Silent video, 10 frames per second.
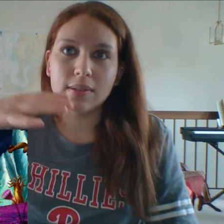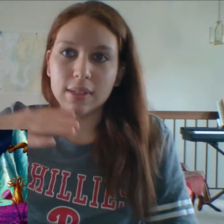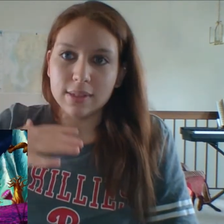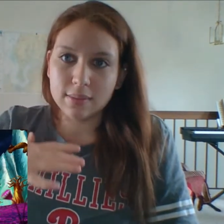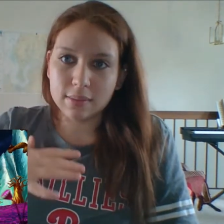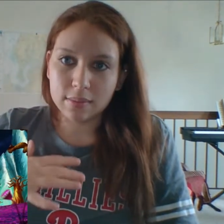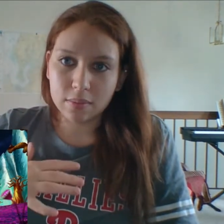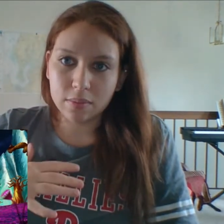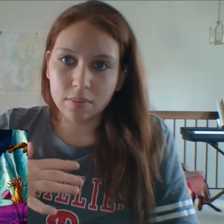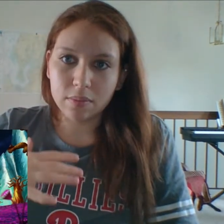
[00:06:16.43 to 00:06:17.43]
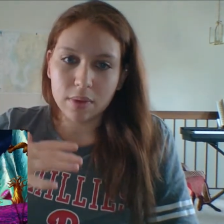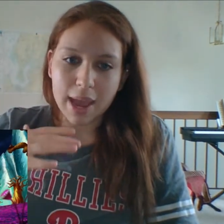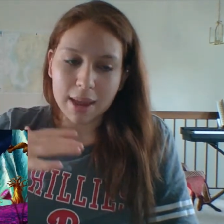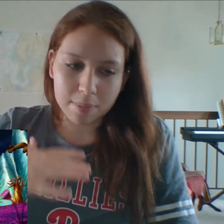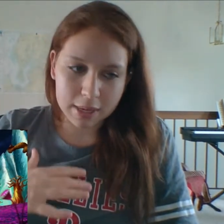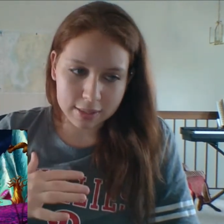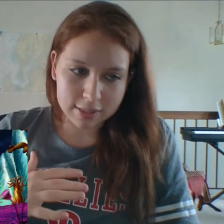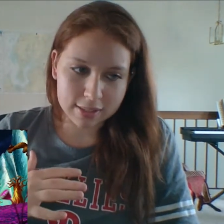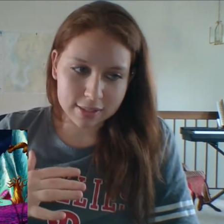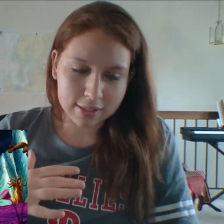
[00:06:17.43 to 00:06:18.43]
like at
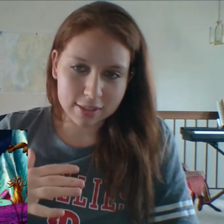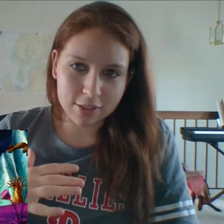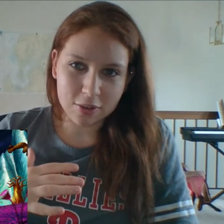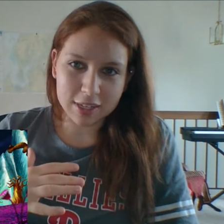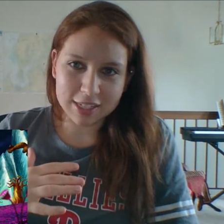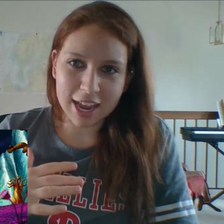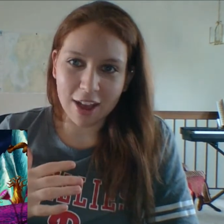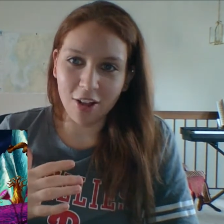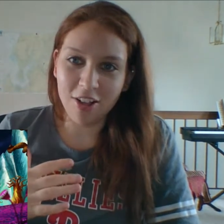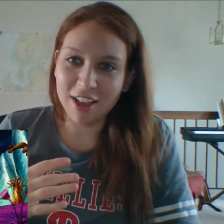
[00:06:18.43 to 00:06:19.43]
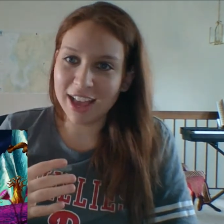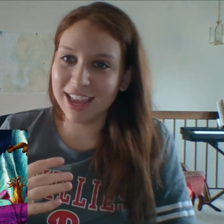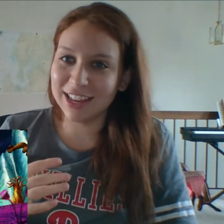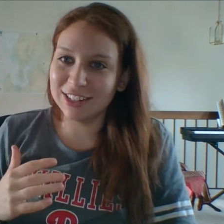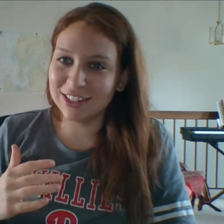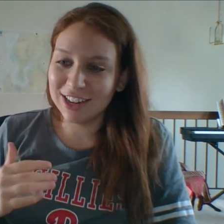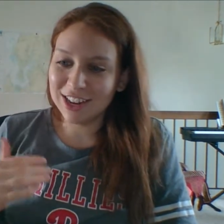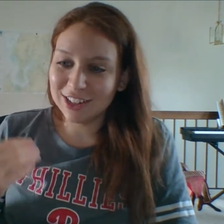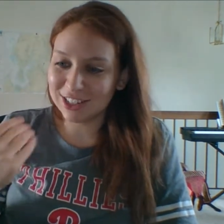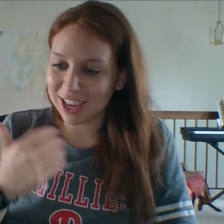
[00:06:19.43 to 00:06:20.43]
peace, you can tell, and
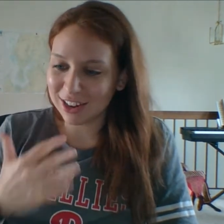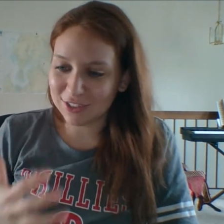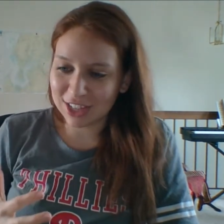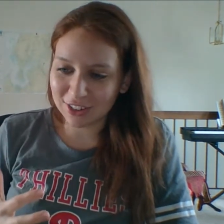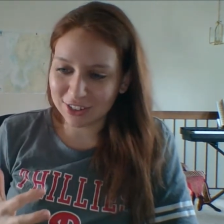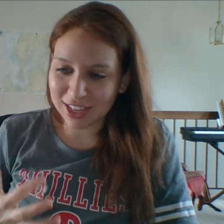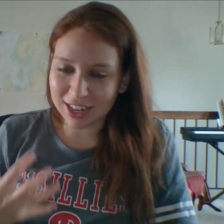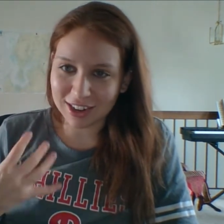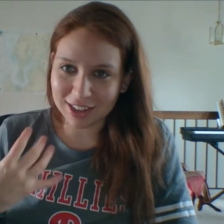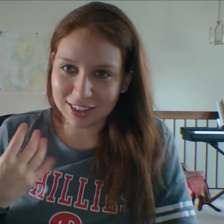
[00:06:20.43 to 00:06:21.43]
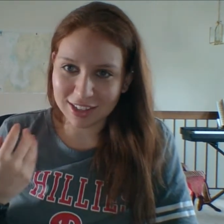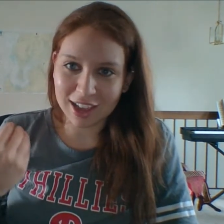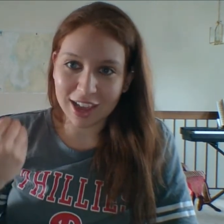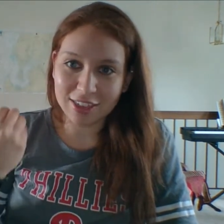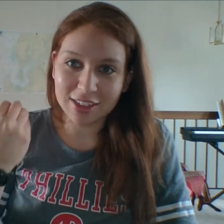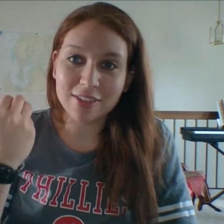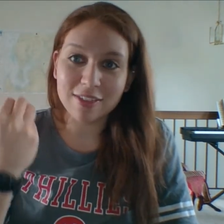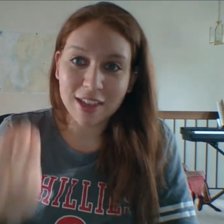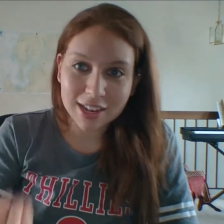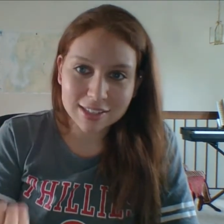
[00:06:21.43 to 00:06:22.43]
she's kind of settled down, and I think
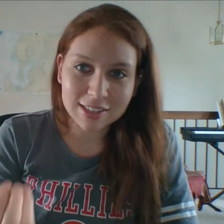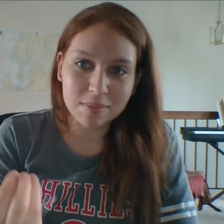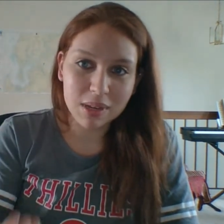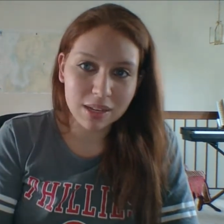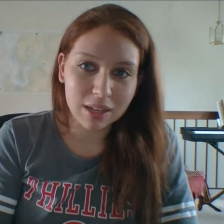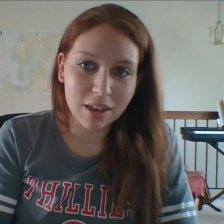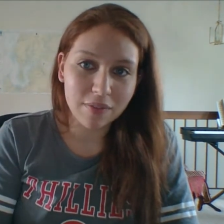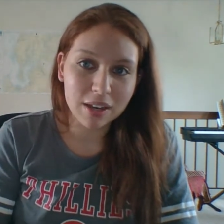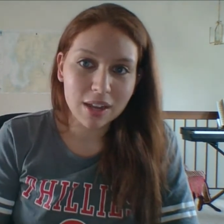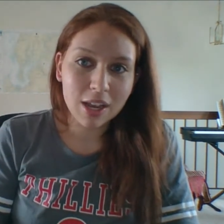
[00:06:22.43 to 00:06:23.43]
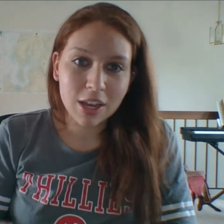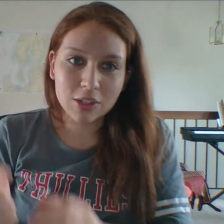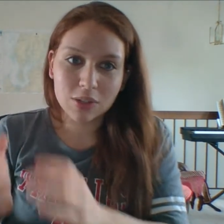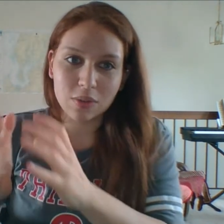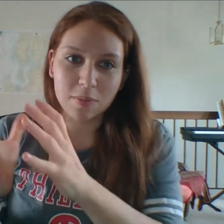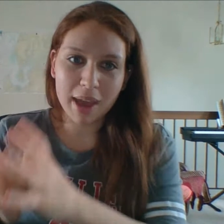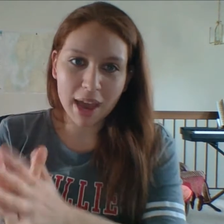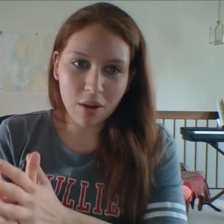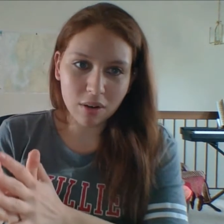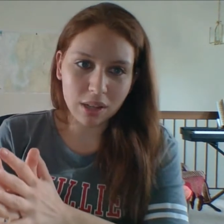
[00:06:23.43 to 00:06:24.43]
that's the meaning of it. So the
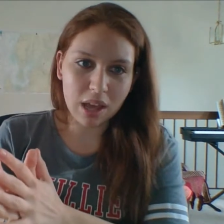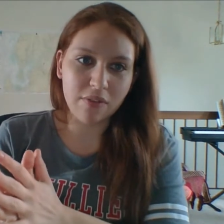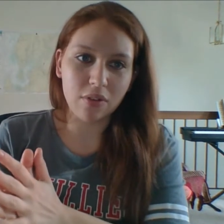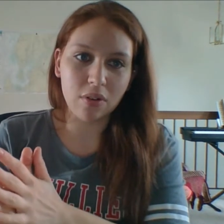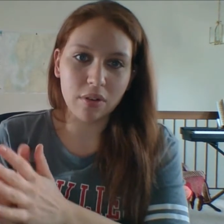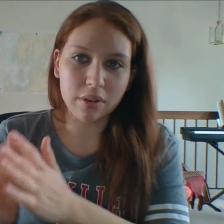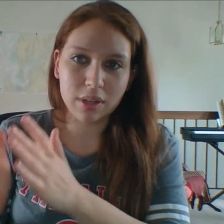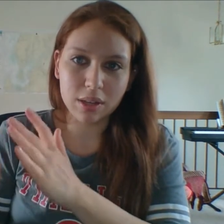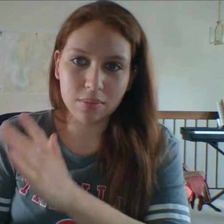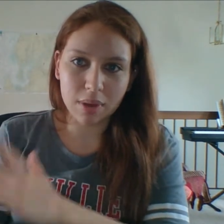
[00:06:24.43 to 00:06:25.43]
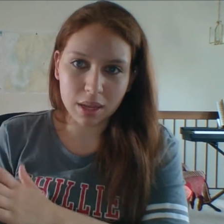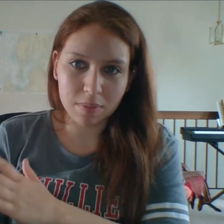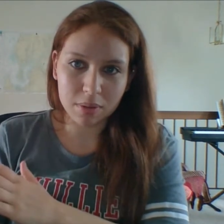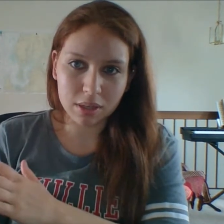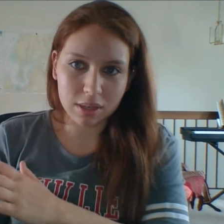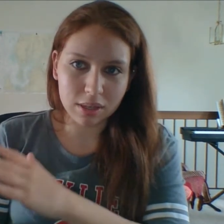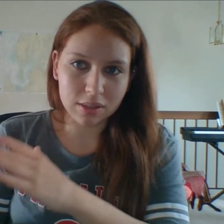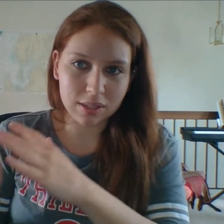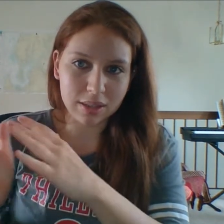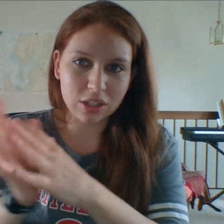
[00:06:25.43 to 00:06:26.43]
power level, in my opinion,
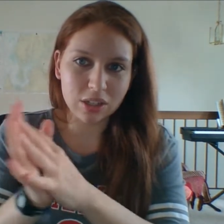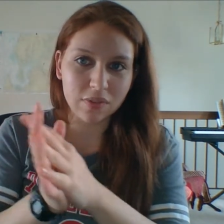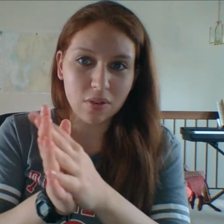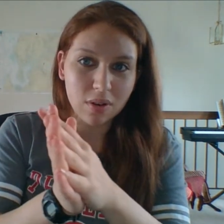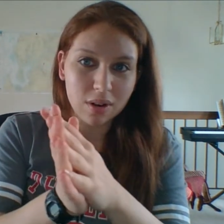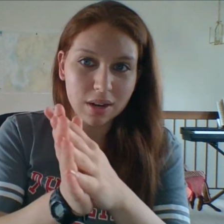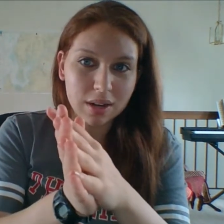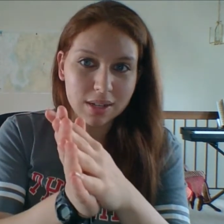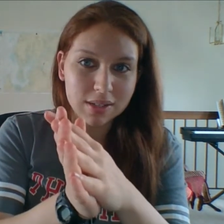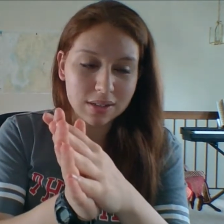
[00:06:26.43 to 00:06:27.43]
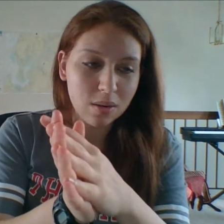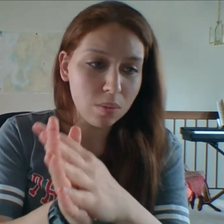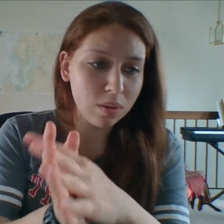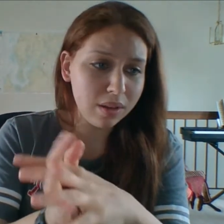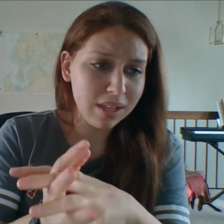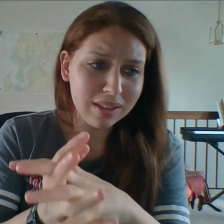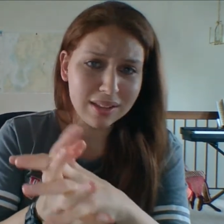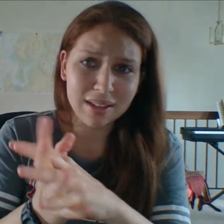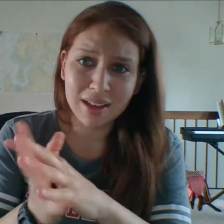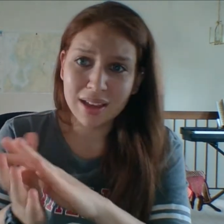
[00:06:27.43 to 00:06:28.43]
to Legend of Korra is
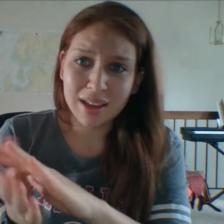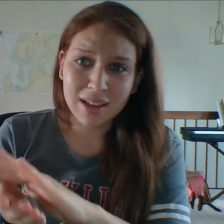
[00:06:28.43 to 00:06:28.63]
completely